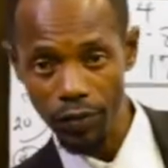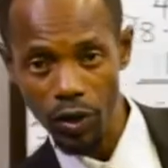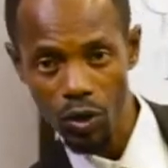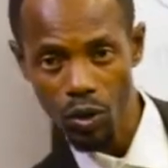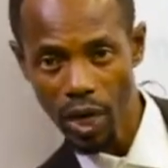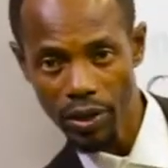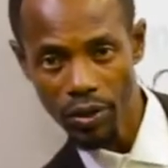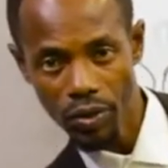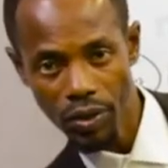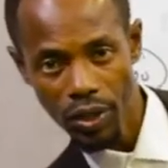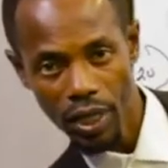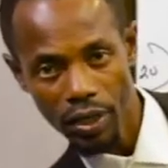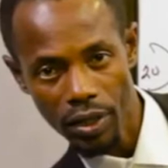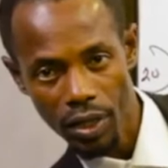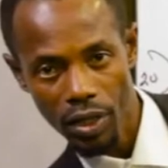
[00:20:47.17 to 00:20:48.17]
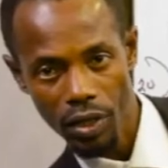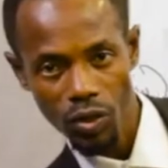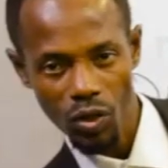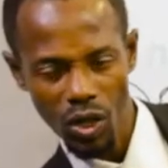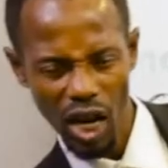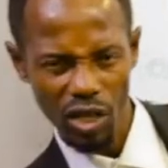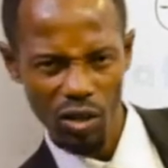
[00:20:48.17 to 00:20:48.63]
for you as you see it,
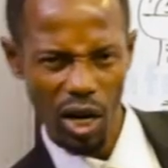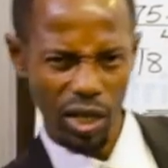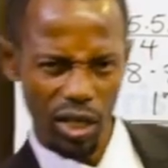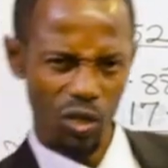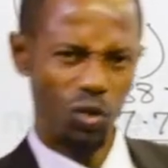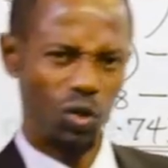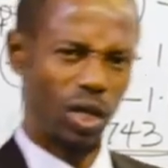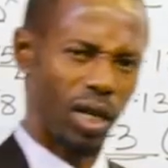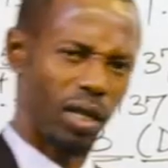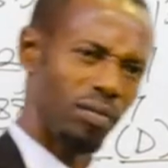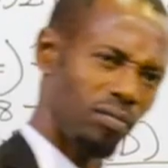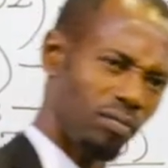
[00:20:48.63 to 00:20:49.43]
so that at least you can